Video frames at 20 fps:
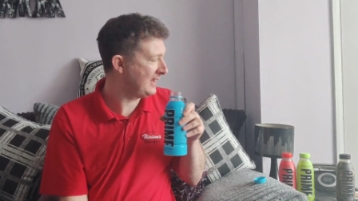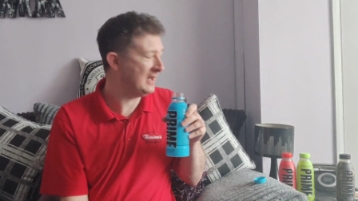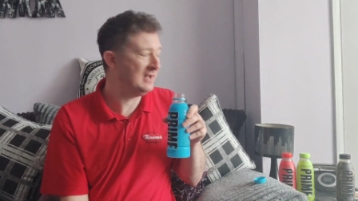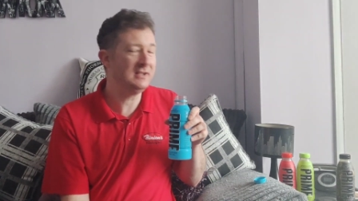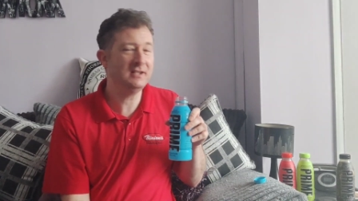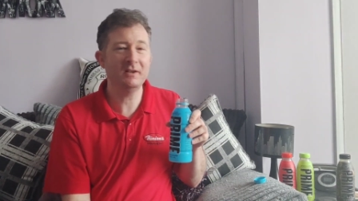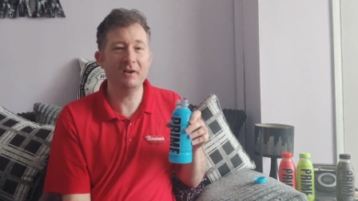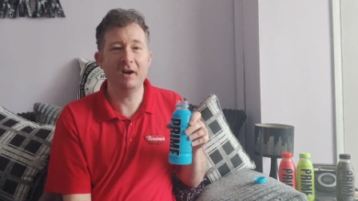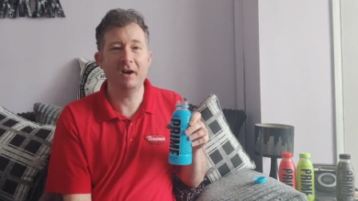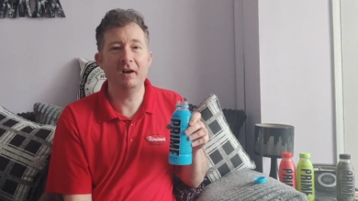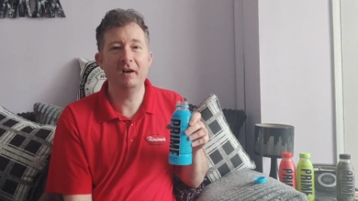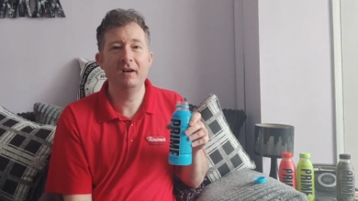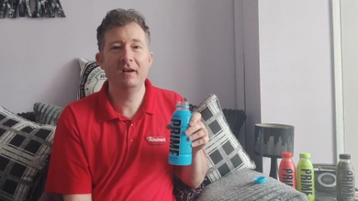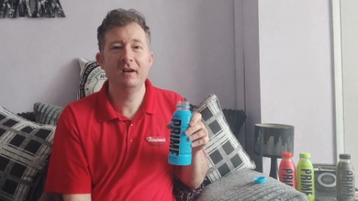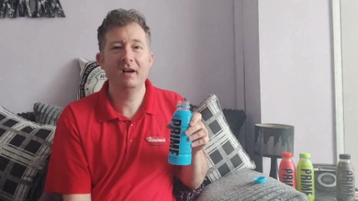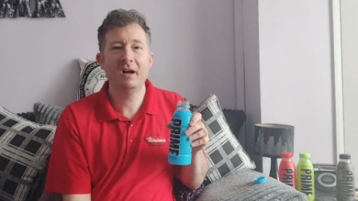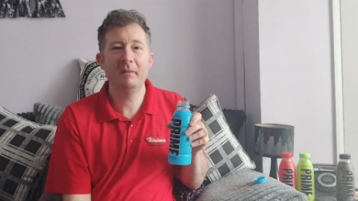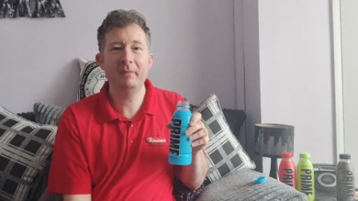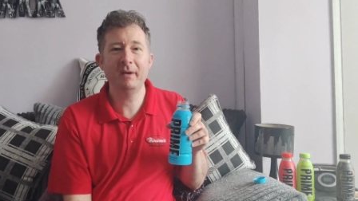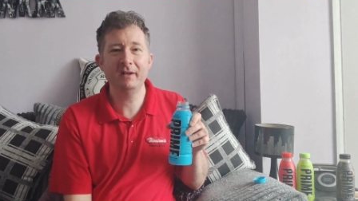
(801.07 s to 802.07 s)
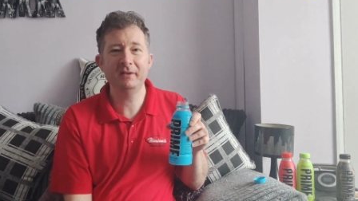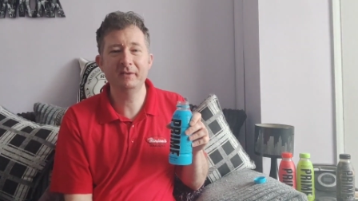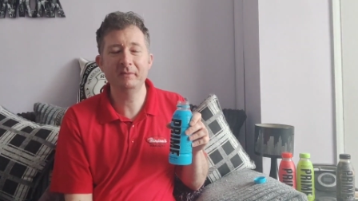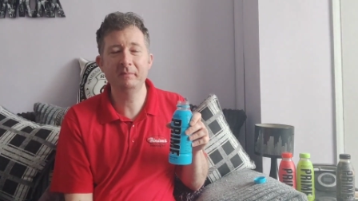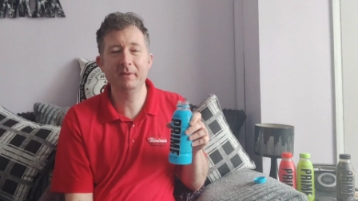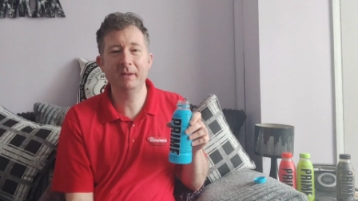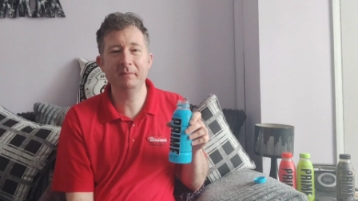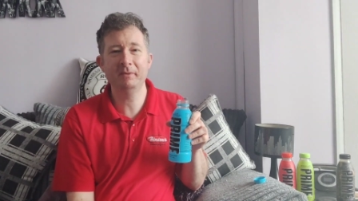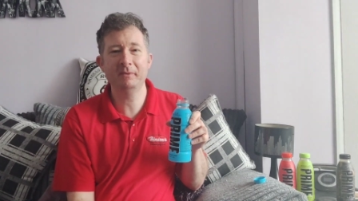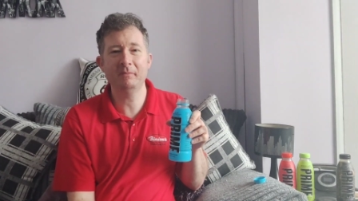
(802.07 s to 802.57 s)
And you know what? I bet you
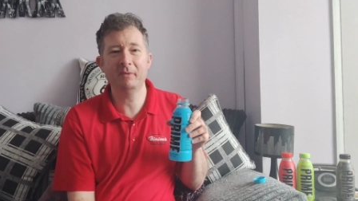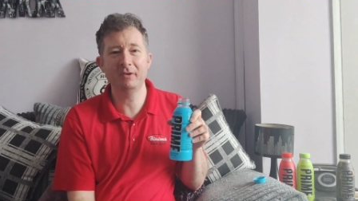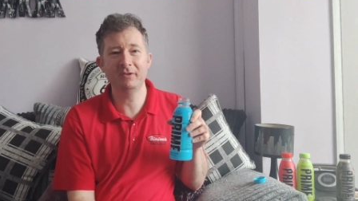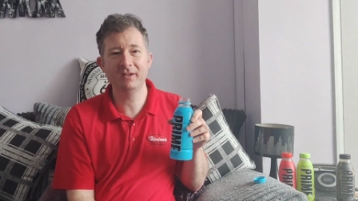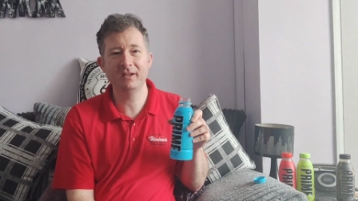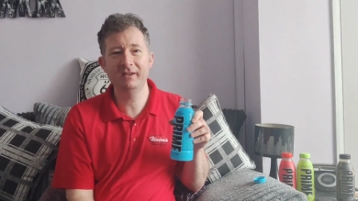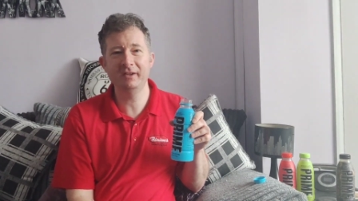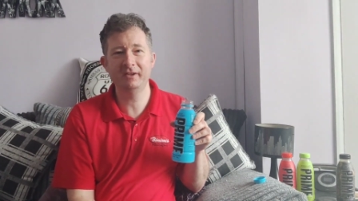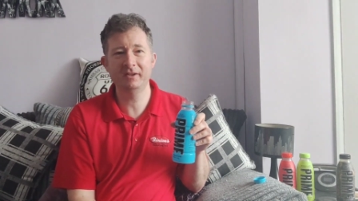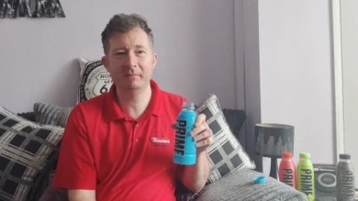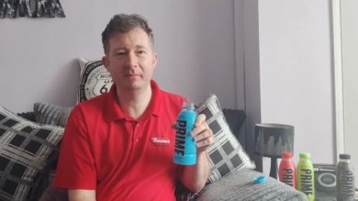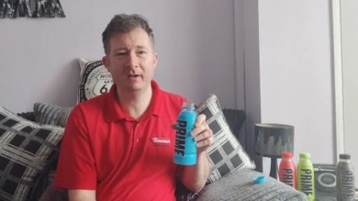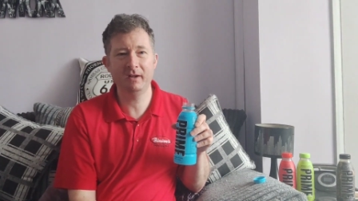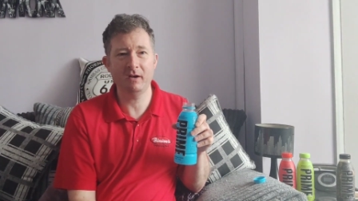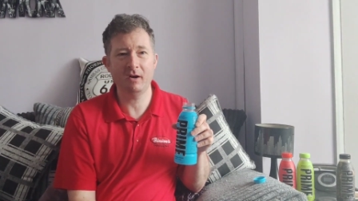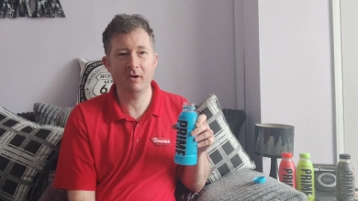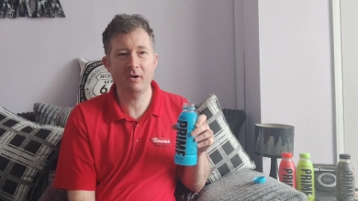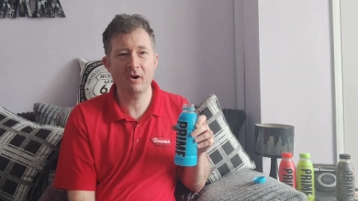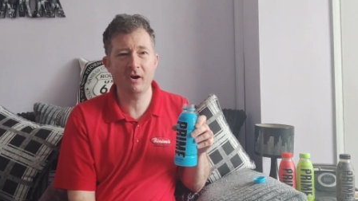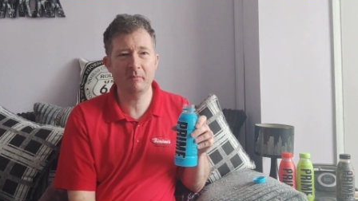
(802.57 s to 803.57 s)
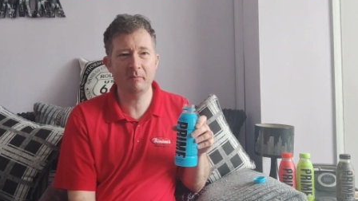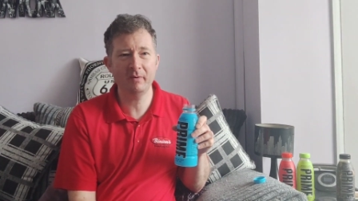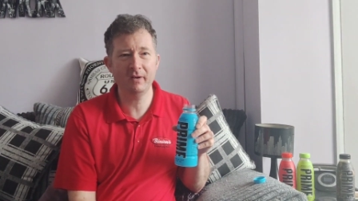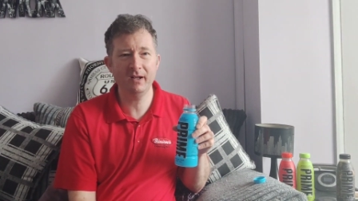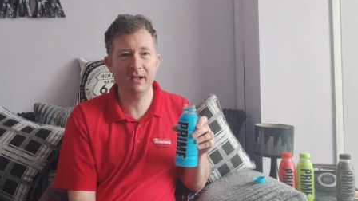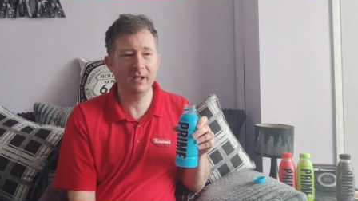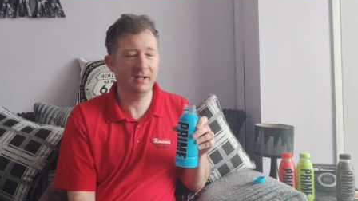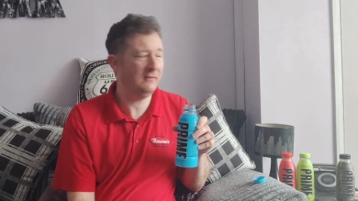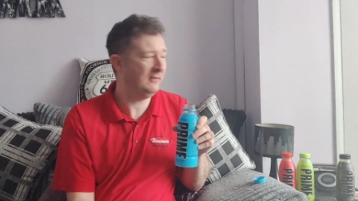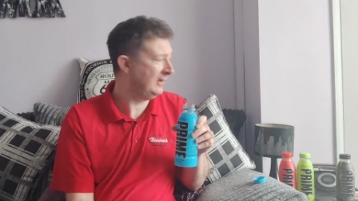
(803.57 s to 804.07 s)
some people watching this will be like, I can't
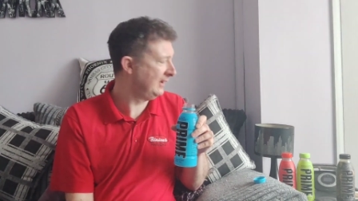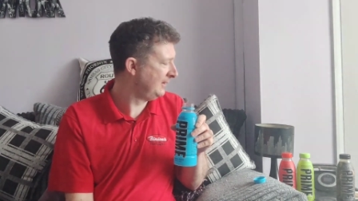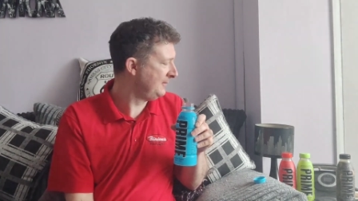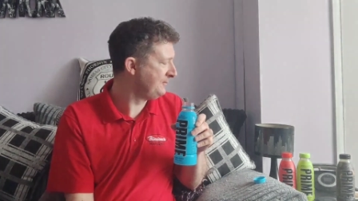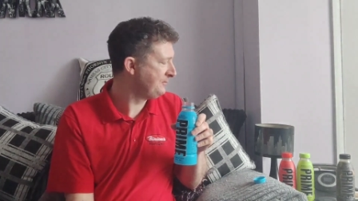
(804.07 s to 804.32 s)
believe